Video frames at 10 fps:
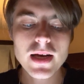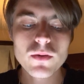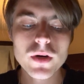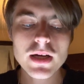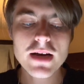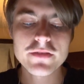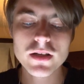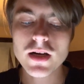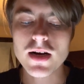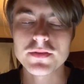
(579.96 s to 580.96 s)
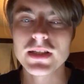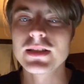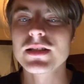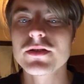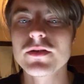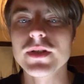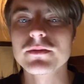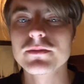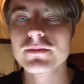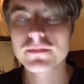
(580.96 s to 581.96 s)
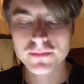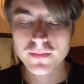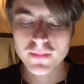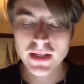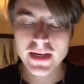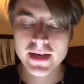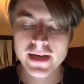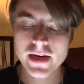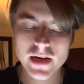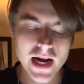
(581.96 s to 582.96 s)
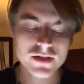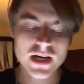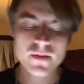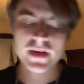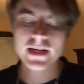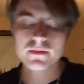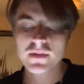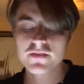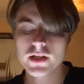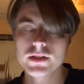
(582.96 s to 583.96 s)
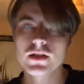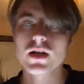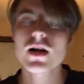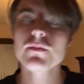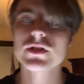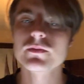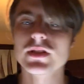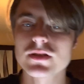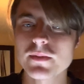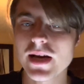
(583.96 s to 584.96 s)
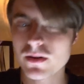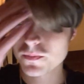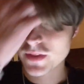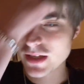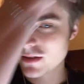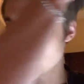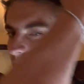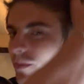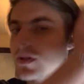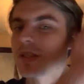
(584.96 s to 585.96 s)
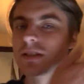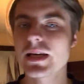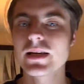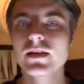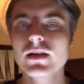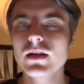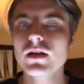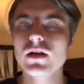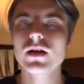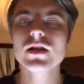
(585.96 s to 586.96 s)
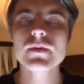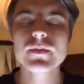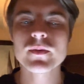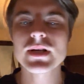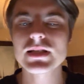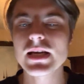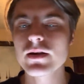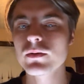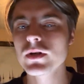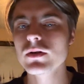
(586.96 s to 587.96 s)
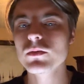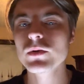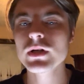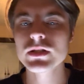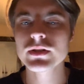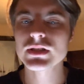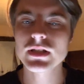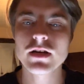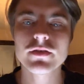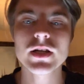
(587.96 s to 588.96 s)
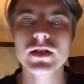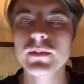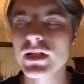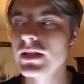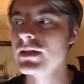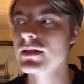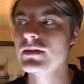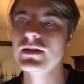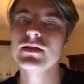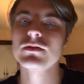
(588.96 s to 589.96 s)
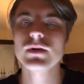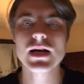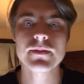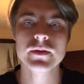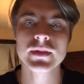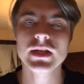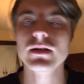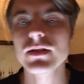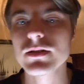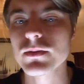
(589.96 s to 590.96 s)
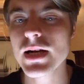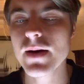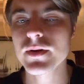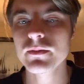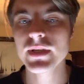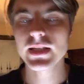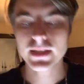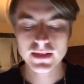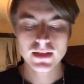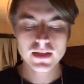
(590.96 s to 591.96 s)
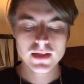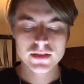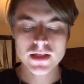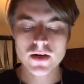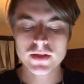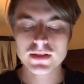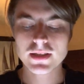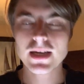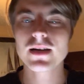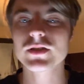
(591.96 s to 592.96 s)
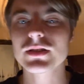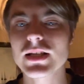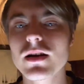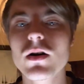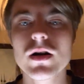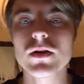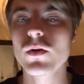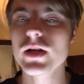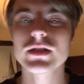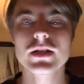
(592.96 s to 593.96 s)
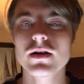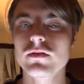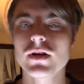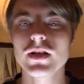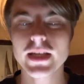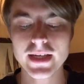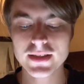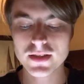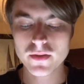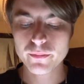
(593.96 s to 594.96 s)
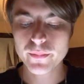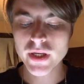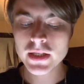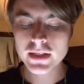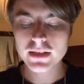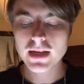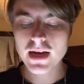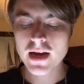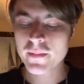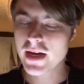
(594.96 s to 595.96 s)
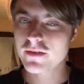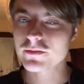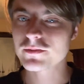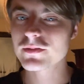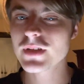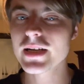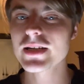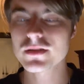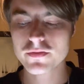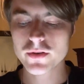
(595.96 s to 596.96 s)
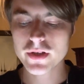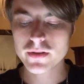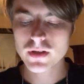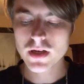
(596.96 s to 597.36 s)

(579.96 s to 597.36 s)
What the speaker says: Well, I fail often, and that's human. And I try to make my failure accomplishment somehow. And a lot of people might say, well, what do you consider a failure? Because this is what happened to me, or this is what happened to me. And, it's kind of just like a hard question overall to answer. But I may have an answer for you.